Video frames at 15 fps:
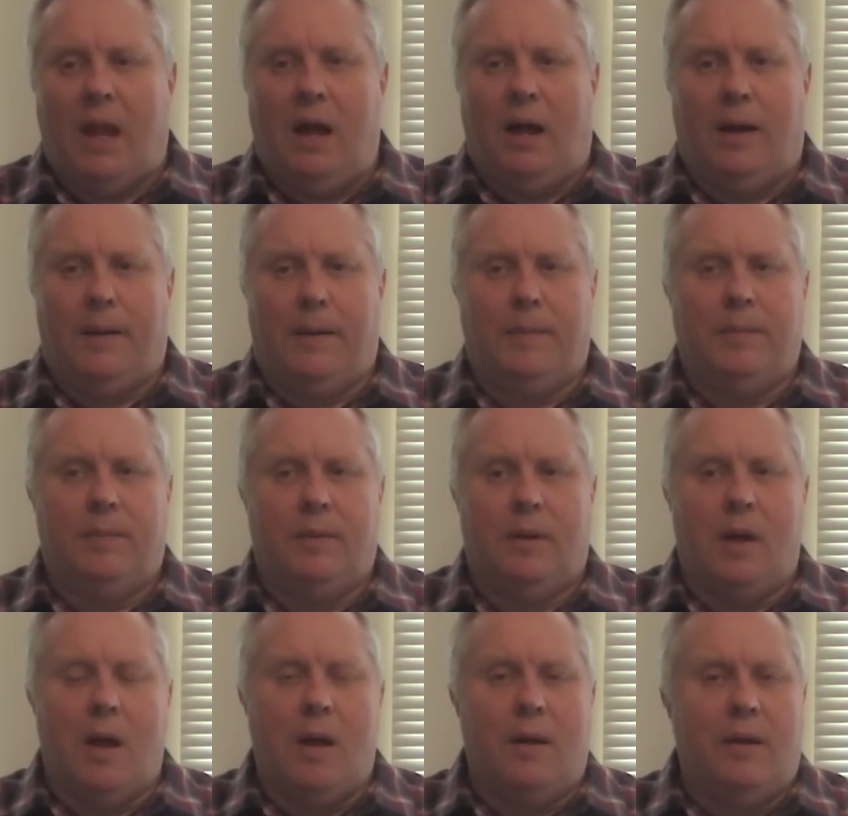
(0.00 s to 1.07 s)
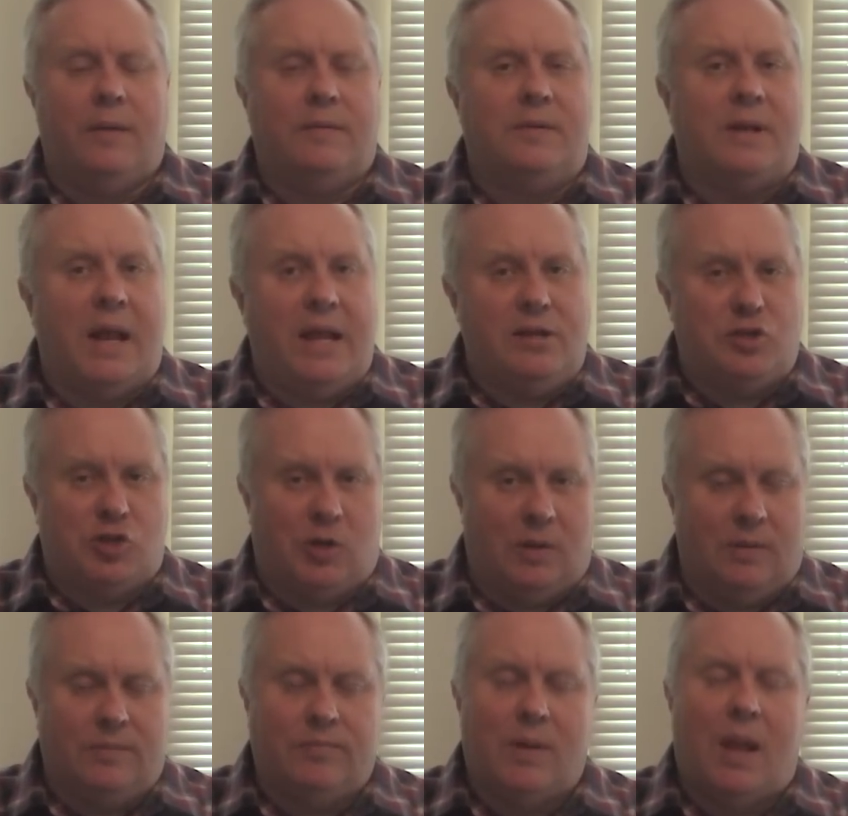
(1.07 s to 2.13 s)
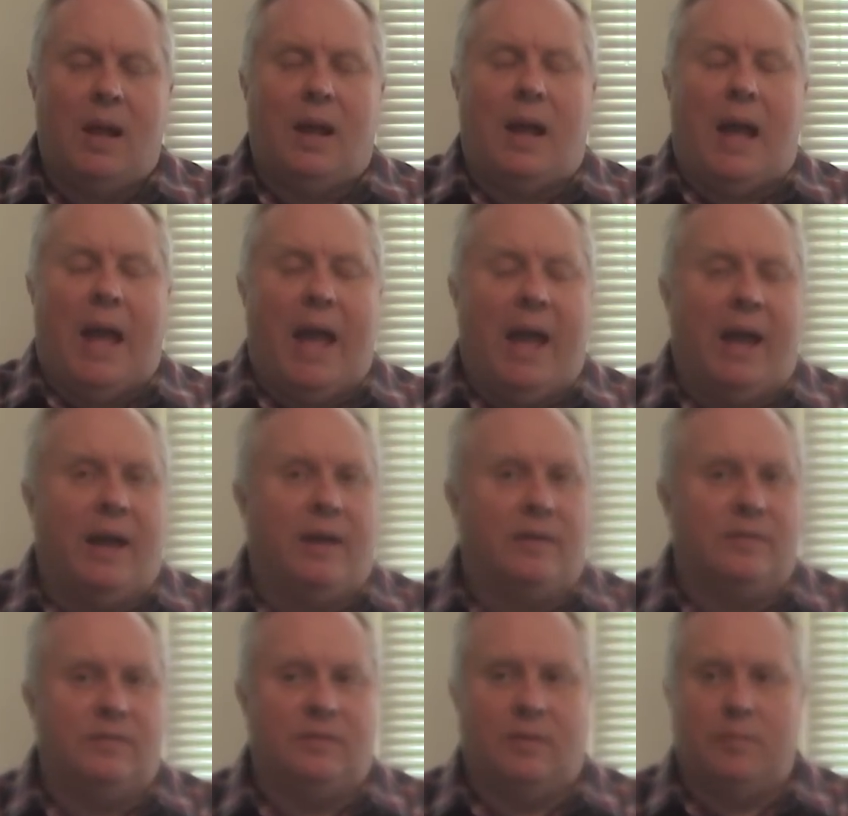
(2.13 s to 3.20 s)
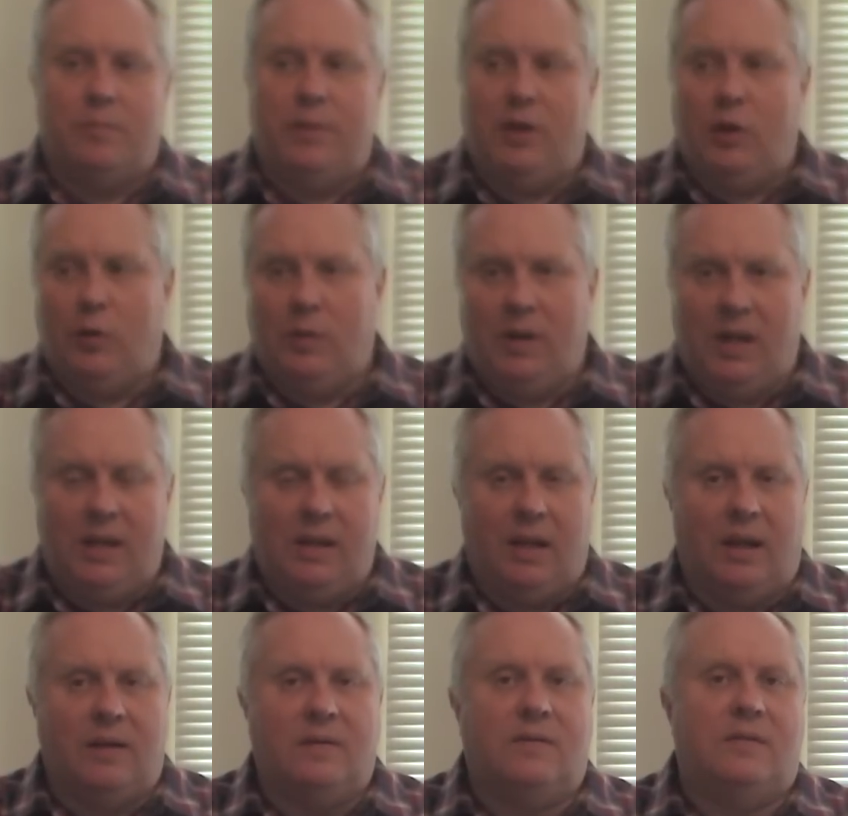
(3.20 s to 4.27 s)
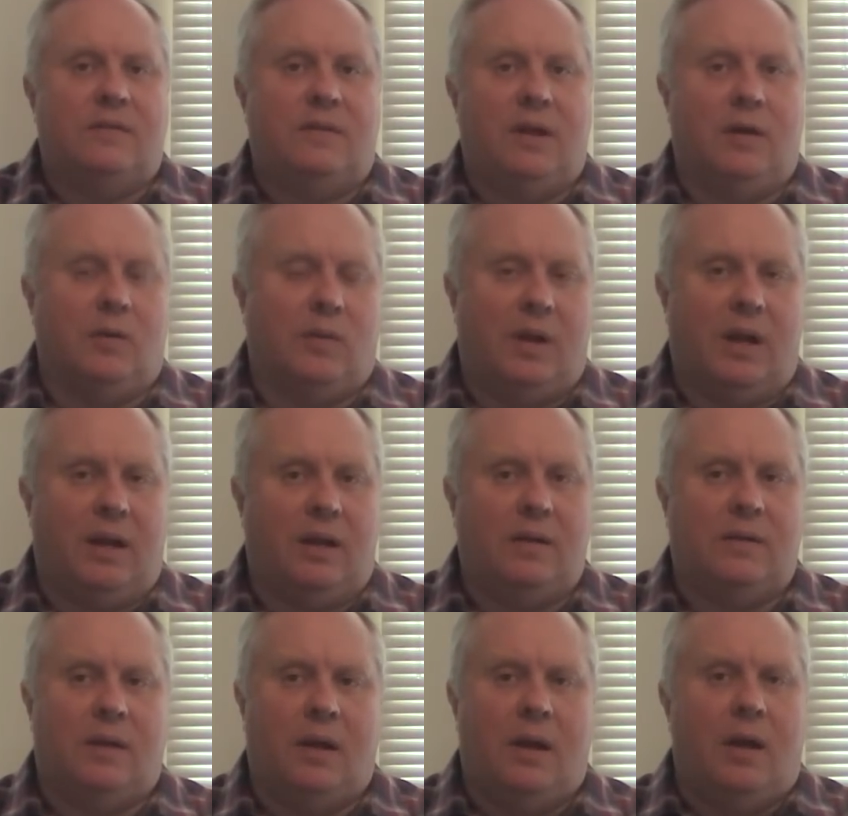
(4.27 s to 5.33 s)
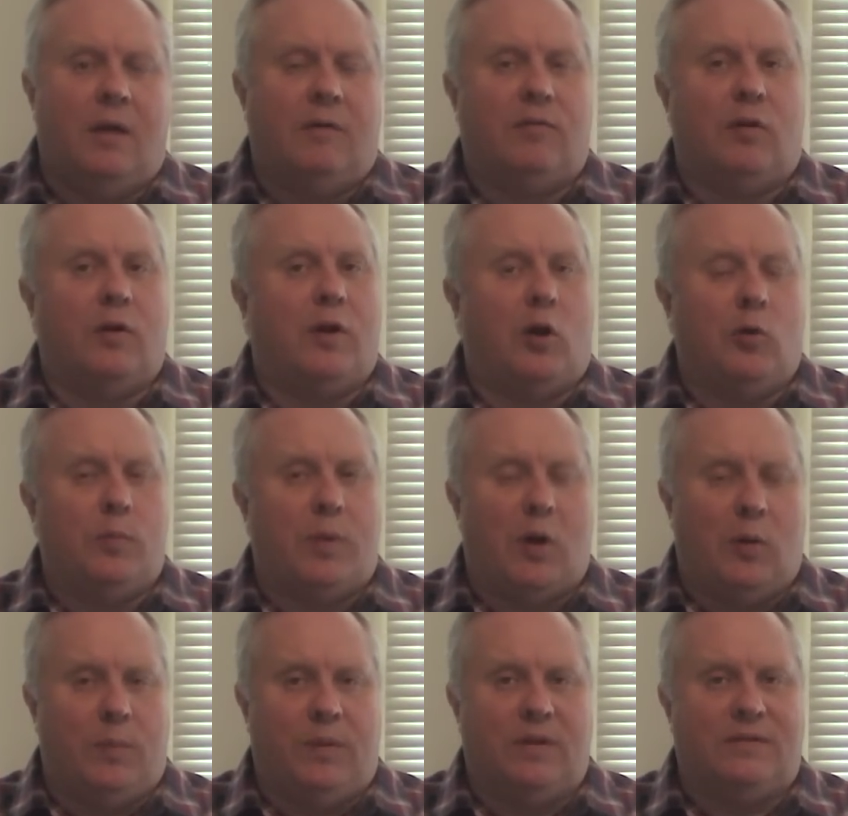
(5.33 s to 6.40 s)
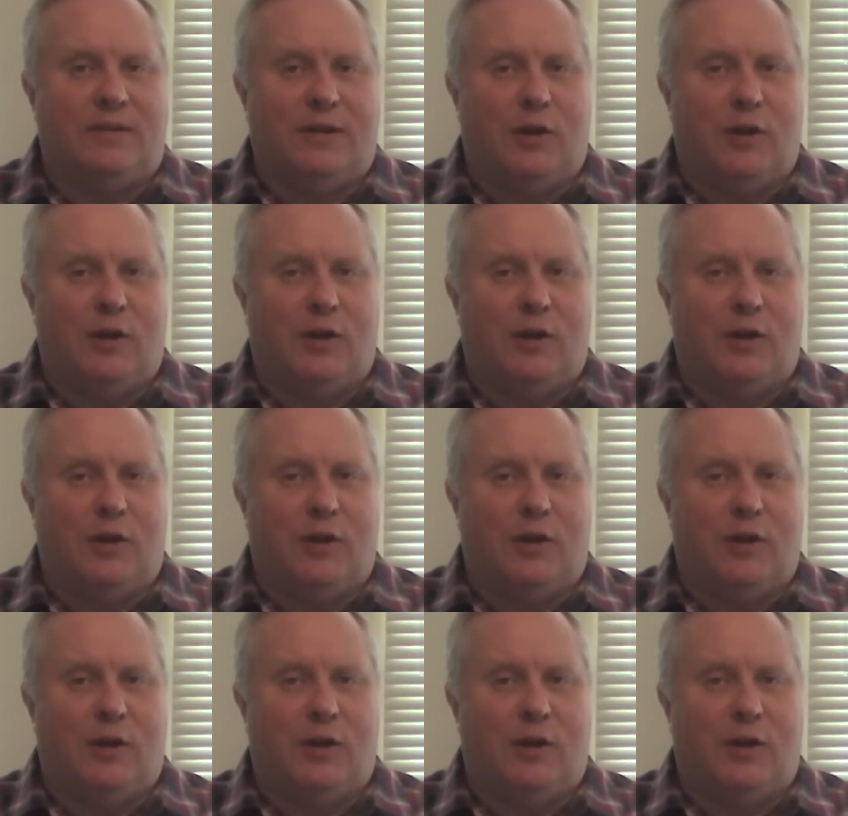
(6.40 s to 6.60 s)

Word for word: Um, nature has beauty instilled in it for no purpose.